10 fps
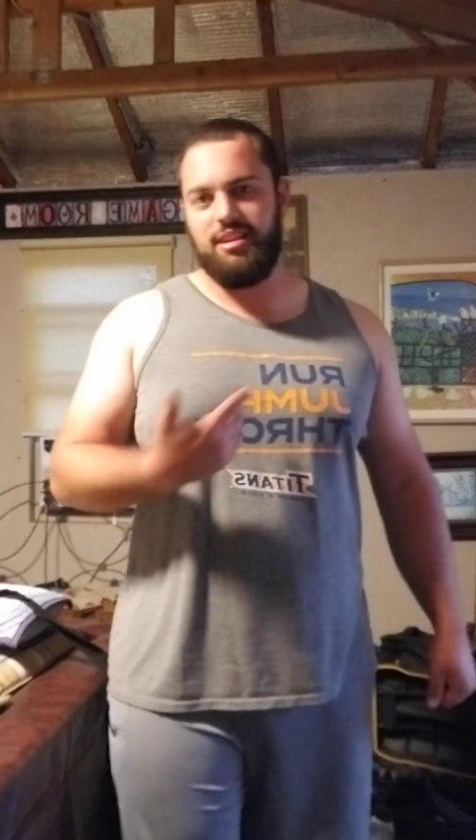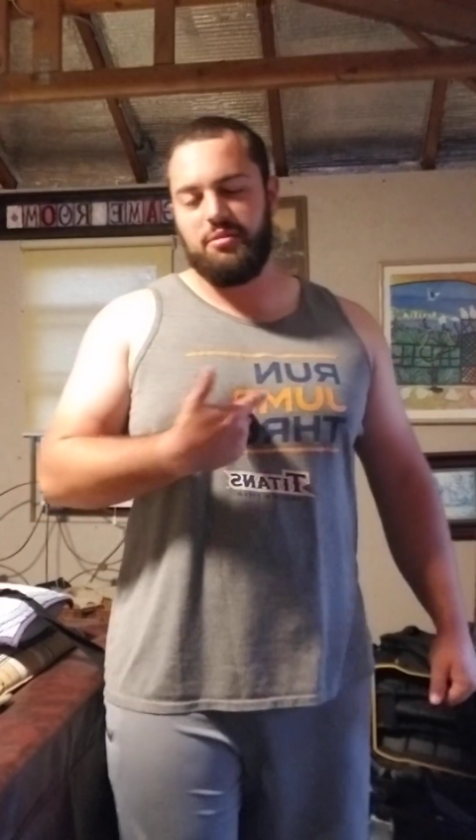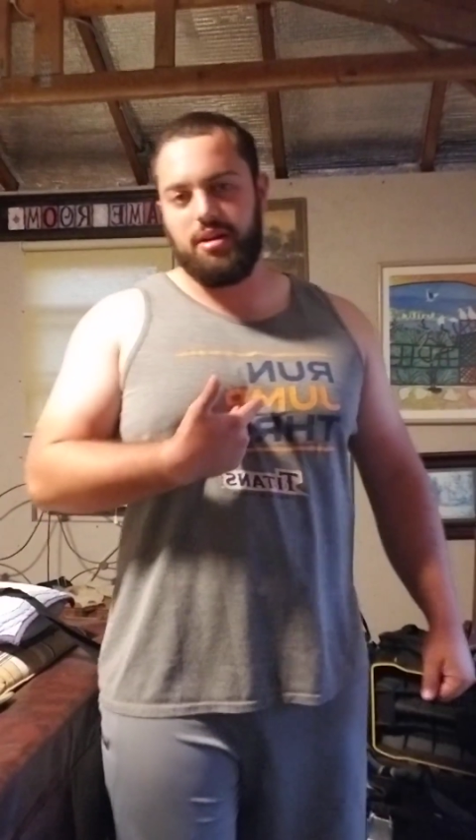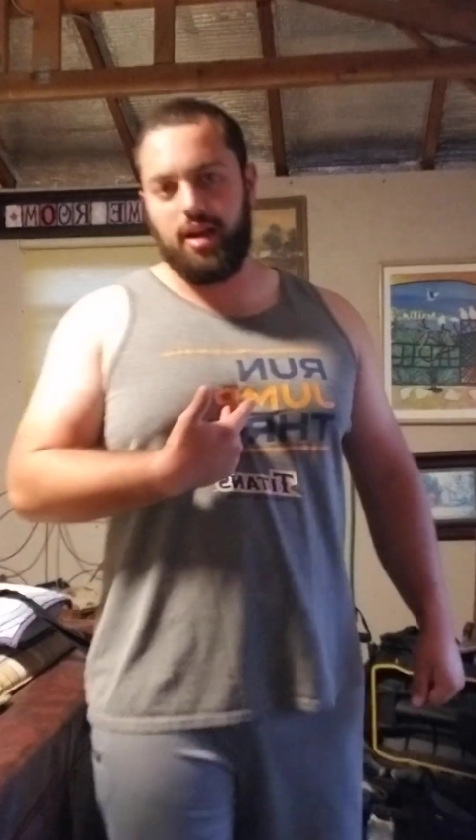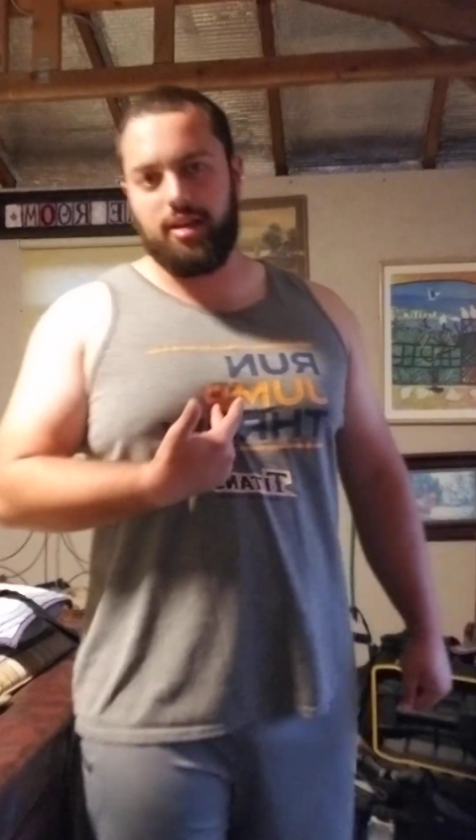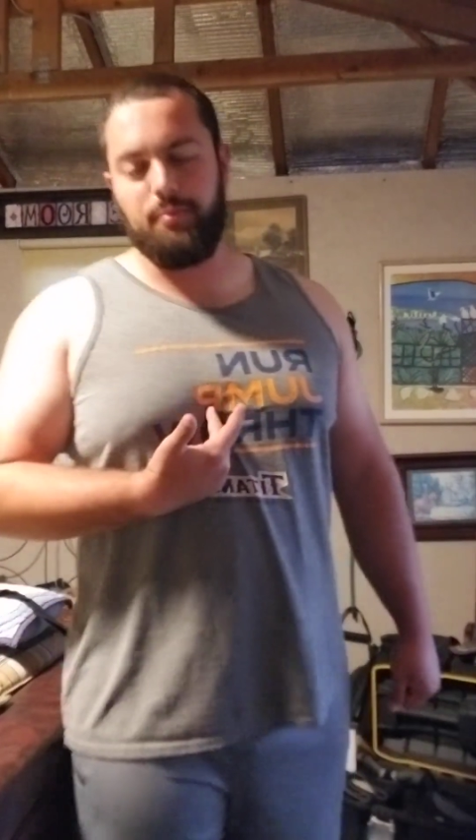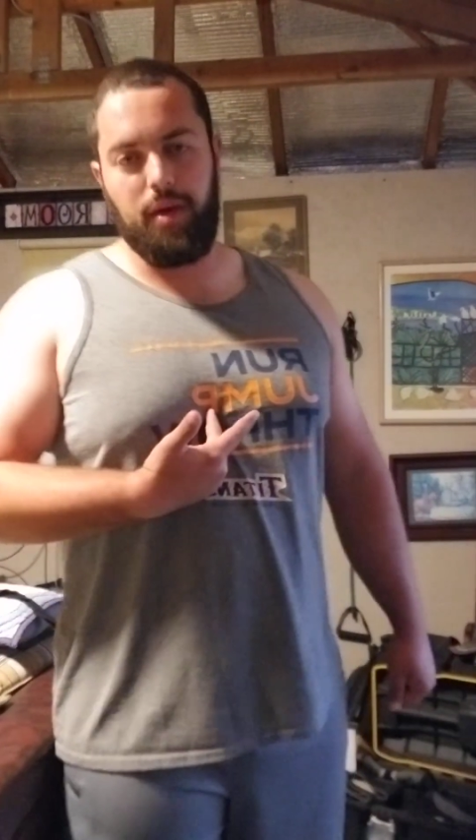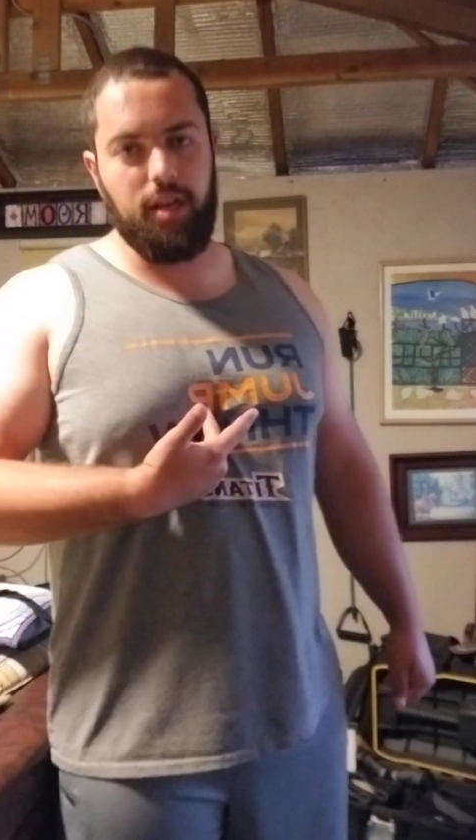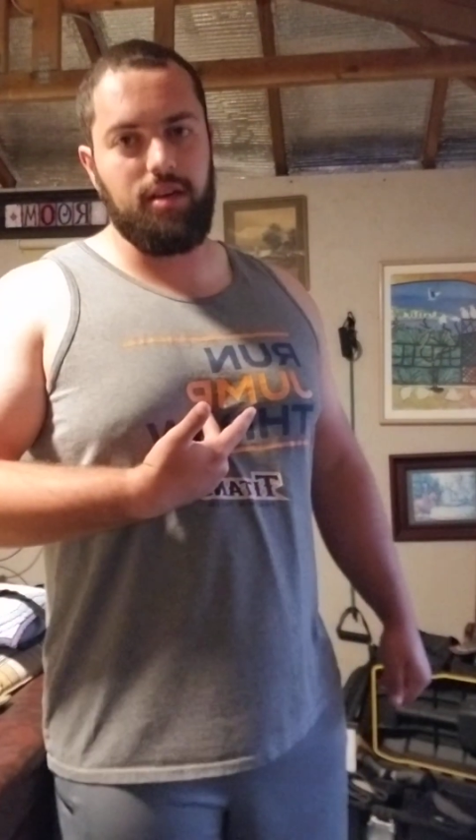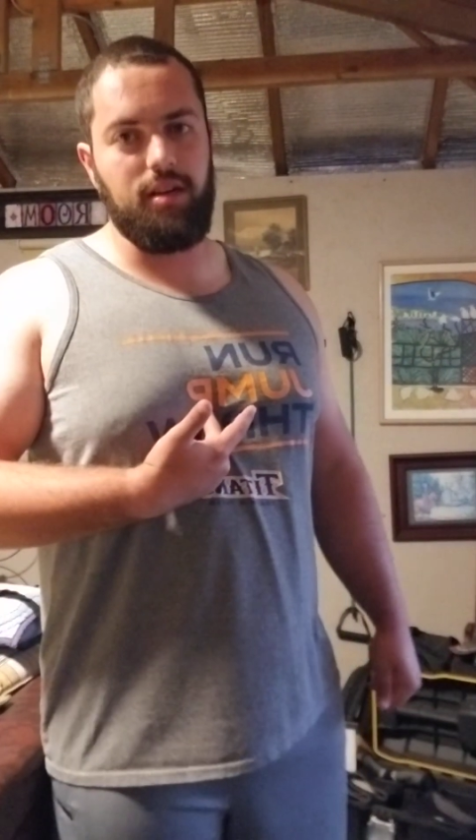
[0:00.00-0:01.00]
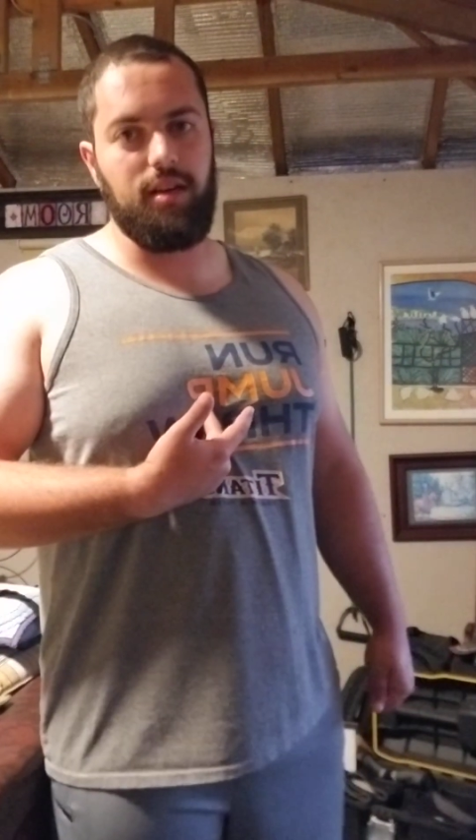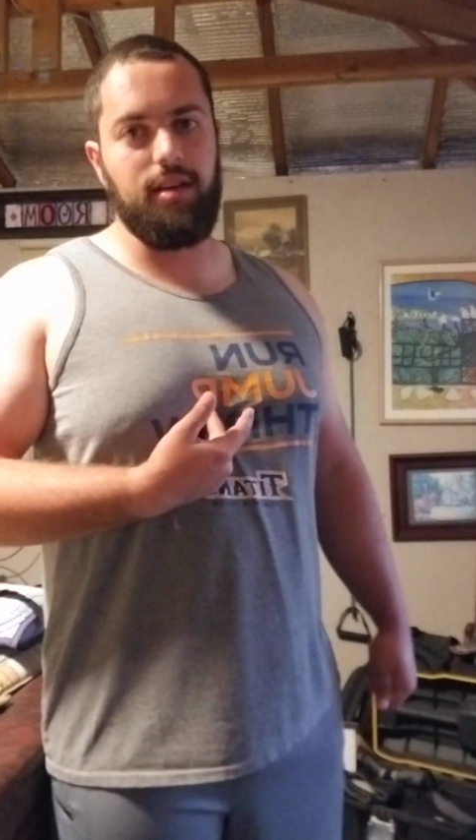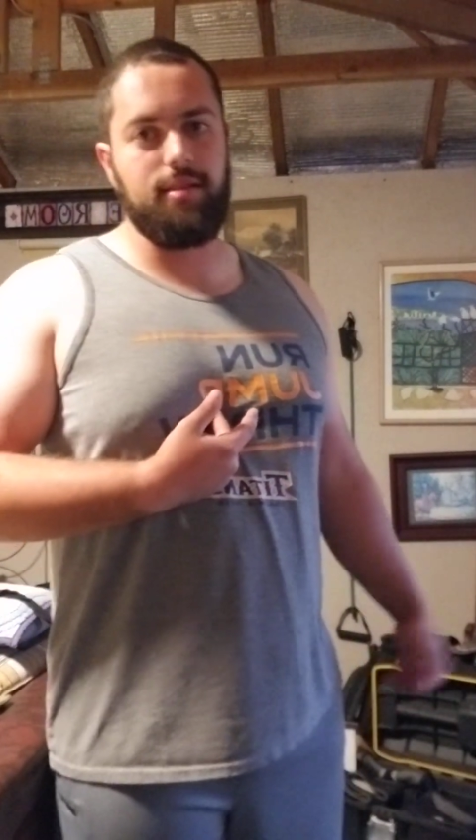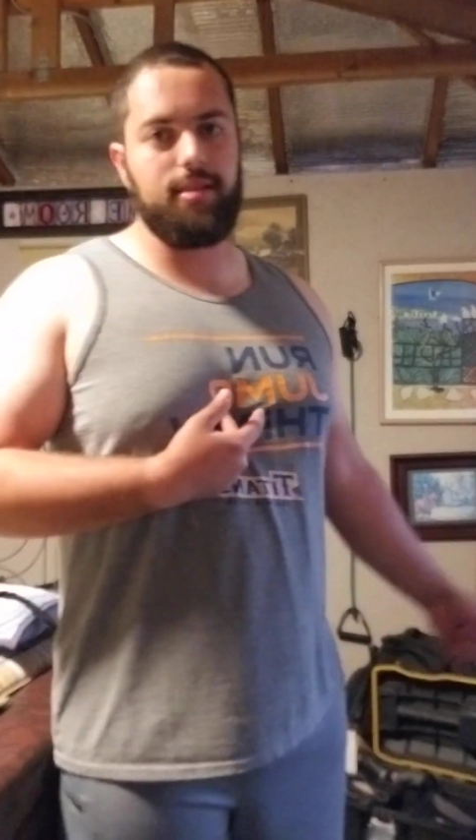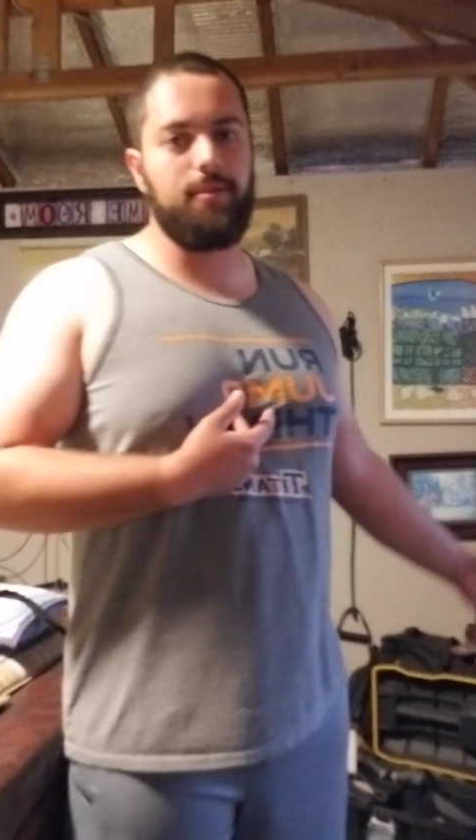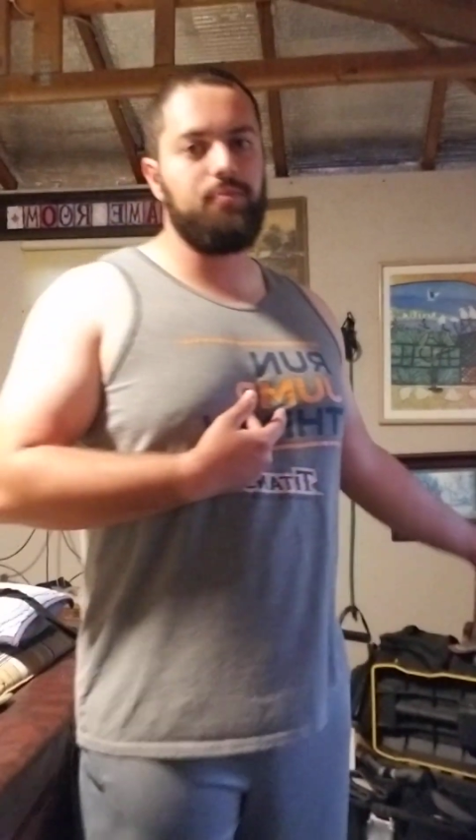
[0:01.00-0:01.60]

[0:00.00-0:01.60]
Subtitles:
when I competed in disc.